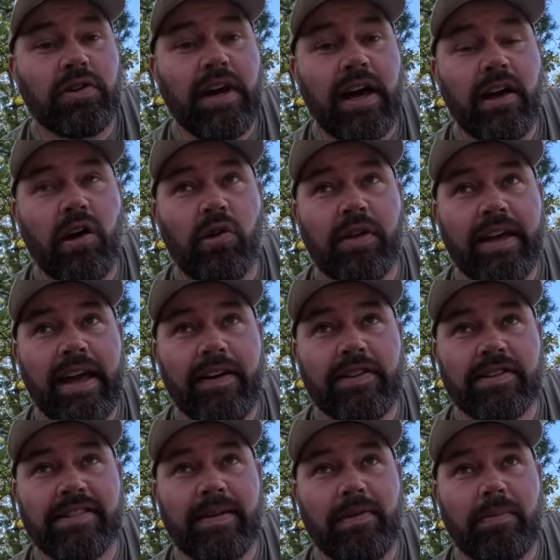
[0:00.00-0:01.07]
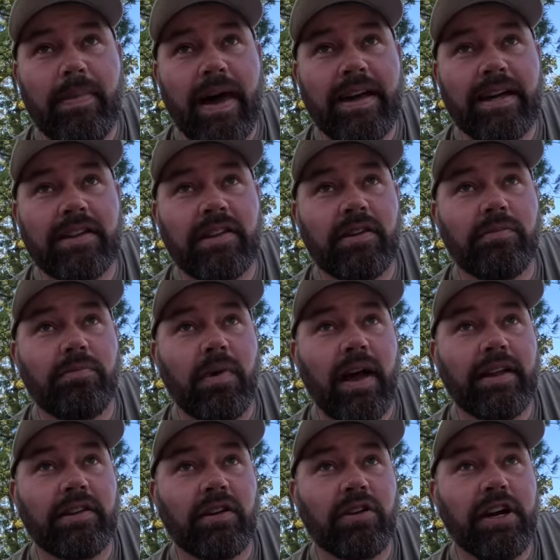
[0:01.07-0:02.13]
not only has it set me back at the
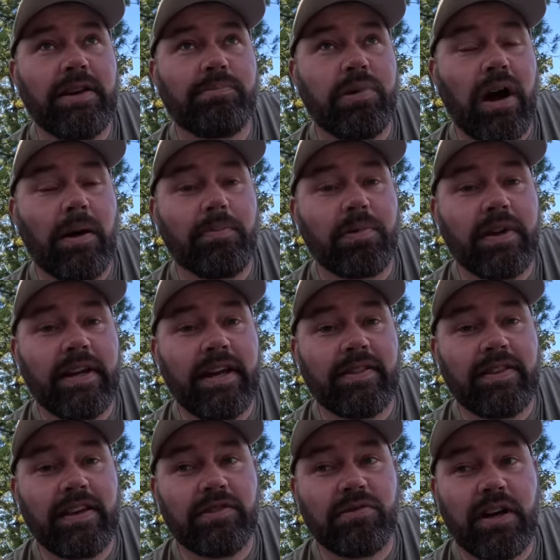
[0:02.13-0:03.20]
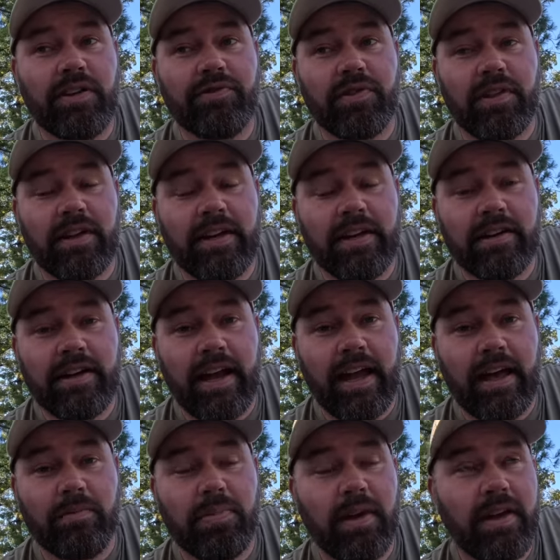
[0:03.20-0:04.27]
creek property, getting things ready for the deer
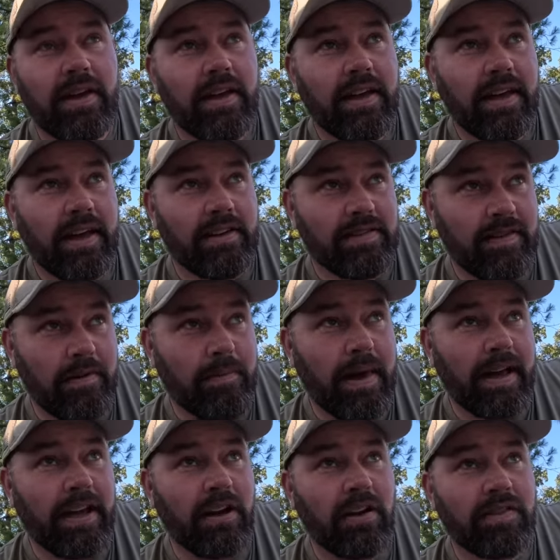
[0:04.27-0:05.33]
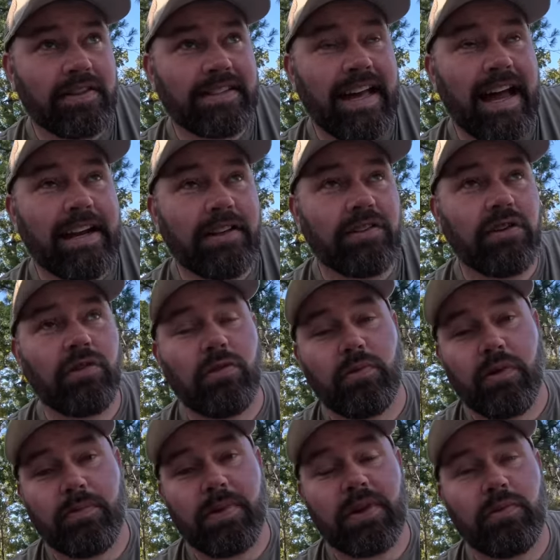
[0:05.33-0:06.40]
camp, it's sitting back here on the siding too.
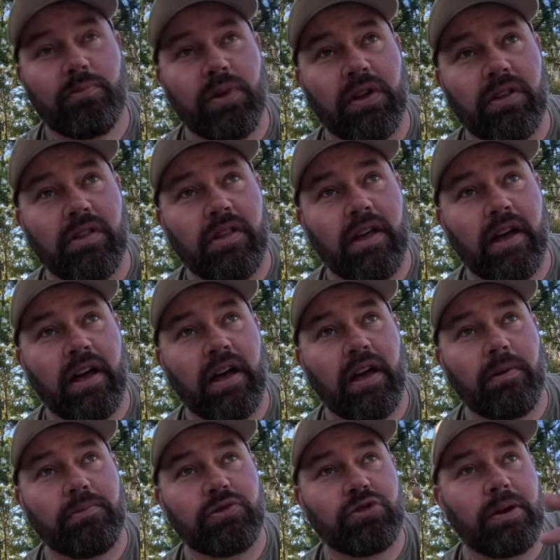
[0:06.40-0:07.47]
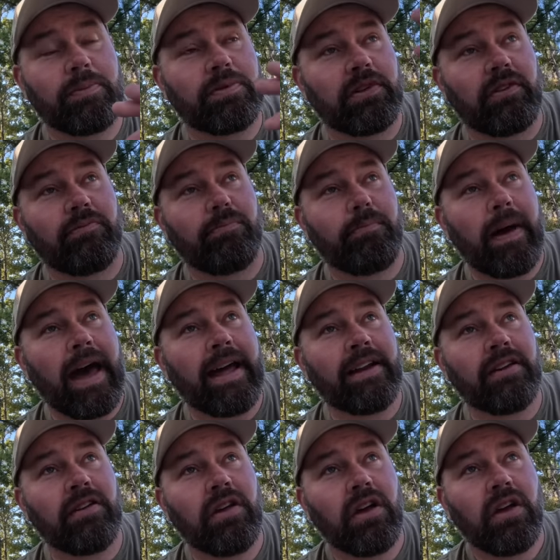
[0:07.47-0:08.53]
We've been putting the strips of
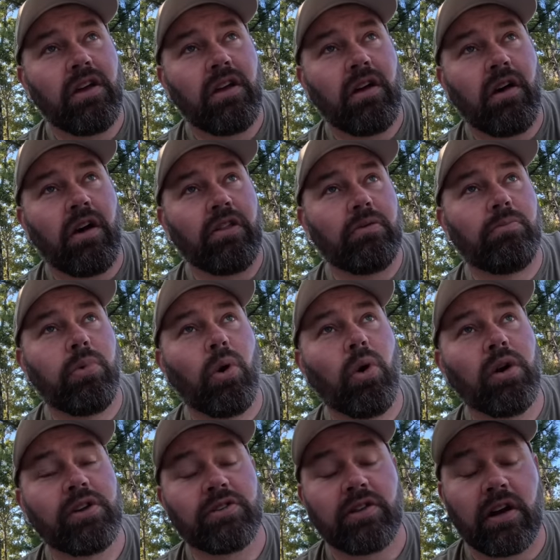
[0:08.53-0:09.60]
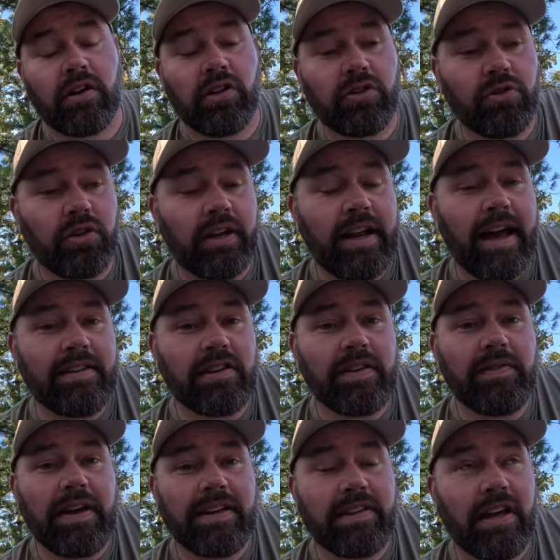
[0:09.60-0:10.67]
batten on the board. It's starting to look really nice. I'll
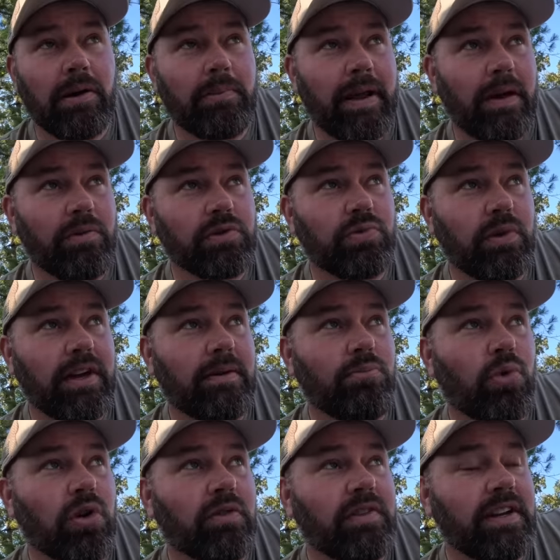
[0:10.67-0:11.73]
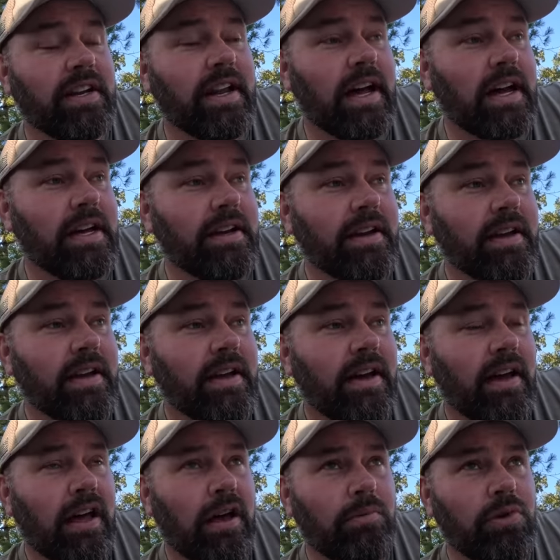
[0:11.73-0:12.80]
give you guys an update once we get more of it done.
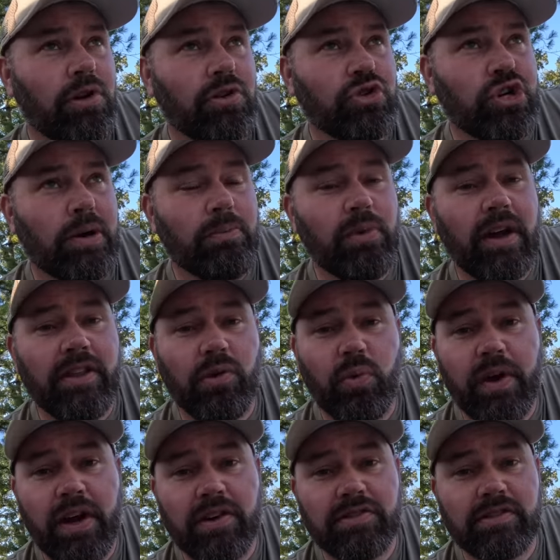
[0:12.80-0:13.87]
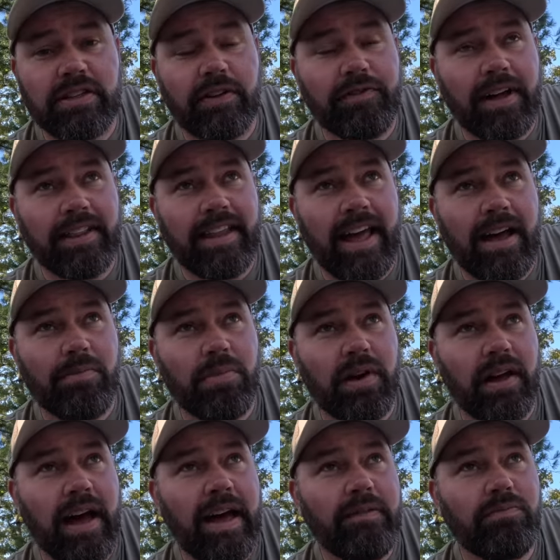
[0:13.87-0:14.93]
I'm doing trim around the windows and stuff like that,
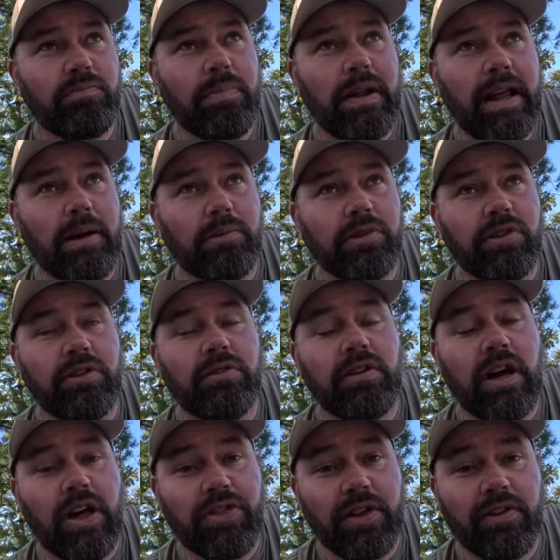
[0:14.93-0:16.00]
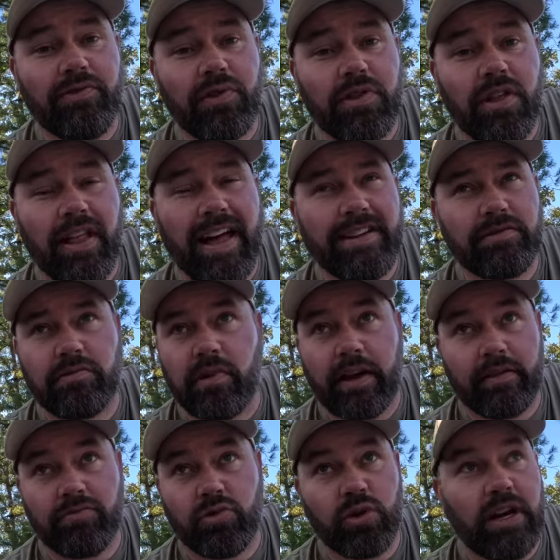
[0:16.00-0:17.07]
but I've been able to do nothing for the last
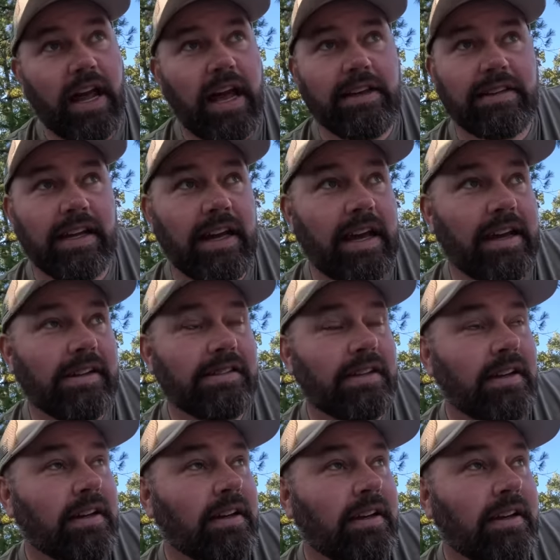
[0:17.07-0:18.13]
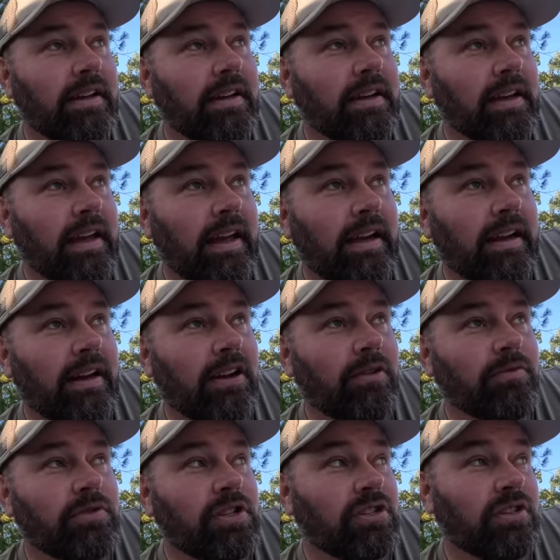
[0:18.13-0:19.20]
like 3 days, I guess.
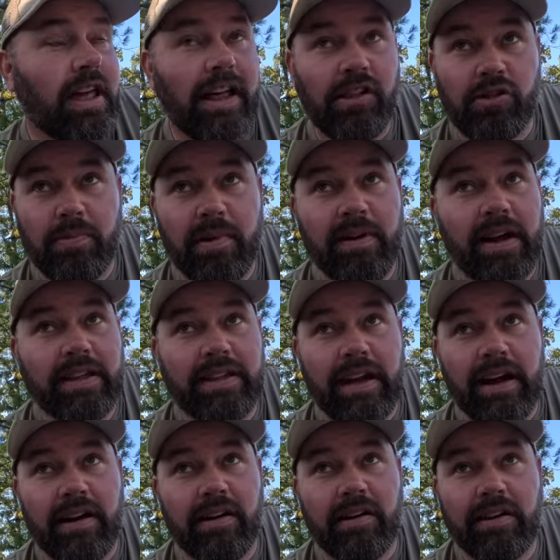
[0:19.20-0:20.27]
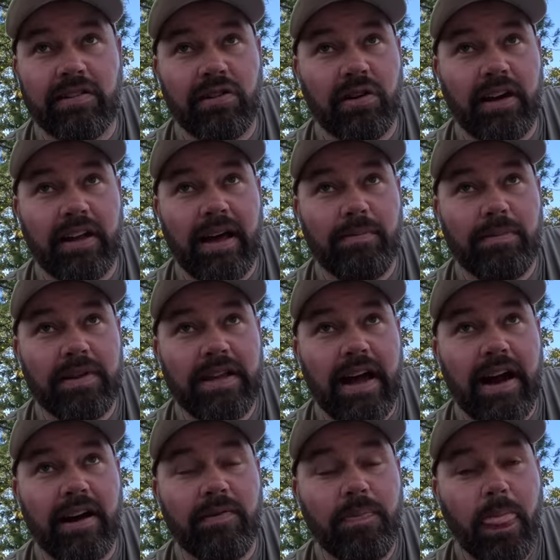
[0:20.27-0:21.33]
And just that little bit right there has already got me
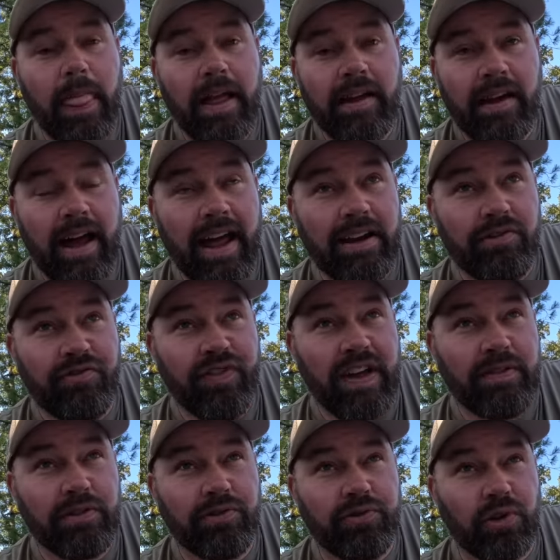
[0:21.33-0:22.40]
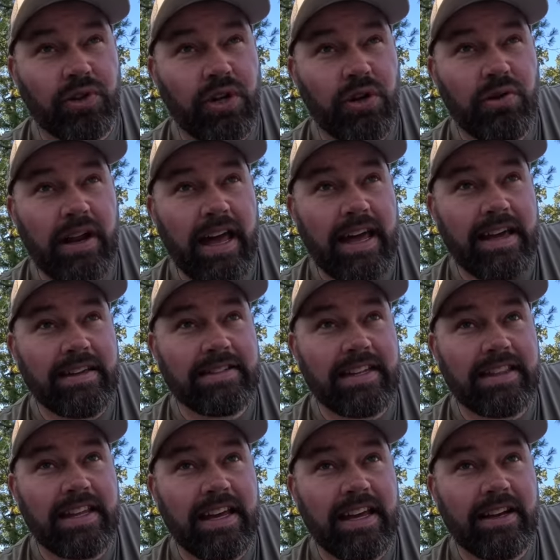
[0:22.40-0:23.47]
tired. I had a fever for 2 days, I
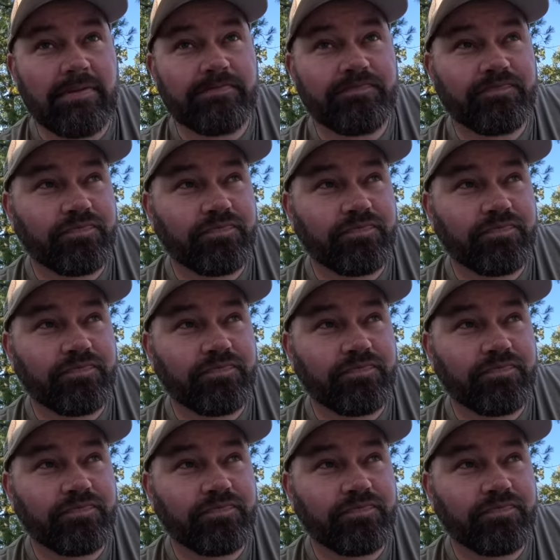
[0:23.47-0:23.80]
think.